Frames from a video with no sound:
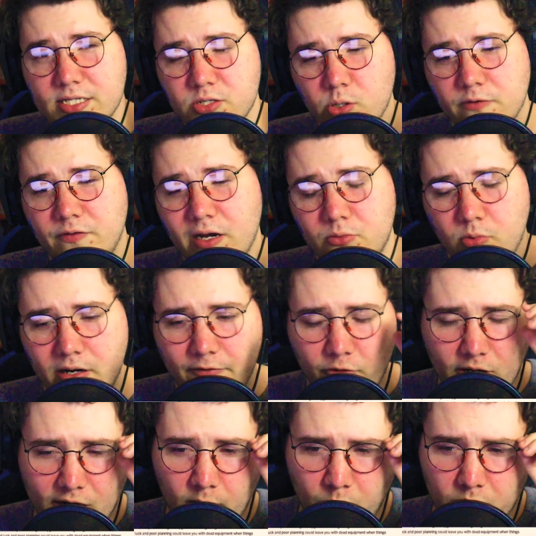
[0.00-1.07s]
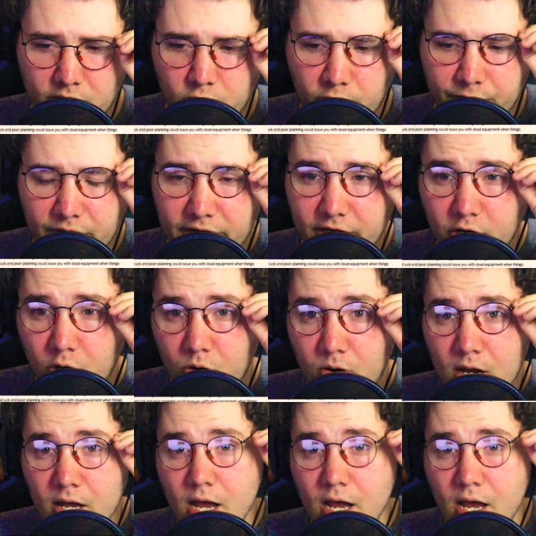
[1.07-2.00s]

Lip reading: notified whenever I upload a new video.